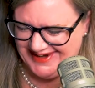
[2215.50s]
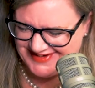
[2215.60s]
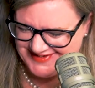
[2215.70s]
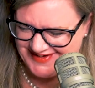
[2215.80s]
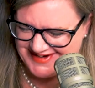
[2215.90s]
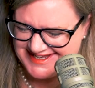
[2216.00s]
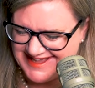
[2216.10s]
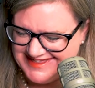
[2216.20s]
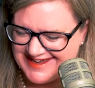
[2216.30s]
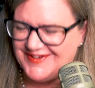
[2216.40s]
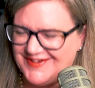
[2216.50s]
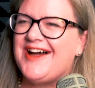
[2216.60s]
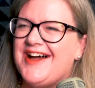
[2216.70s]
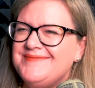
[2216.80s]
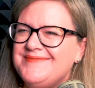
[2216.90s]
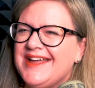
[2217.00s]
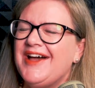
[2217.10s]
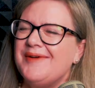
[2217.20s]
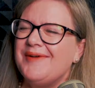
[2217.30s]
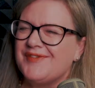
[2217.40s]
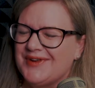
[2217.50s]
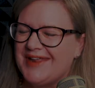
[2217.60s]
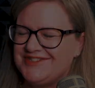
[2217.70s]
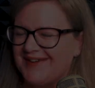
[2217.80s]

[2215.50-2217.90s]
you to the rest of the day. Thank you for your time. I um, look forward to catching you again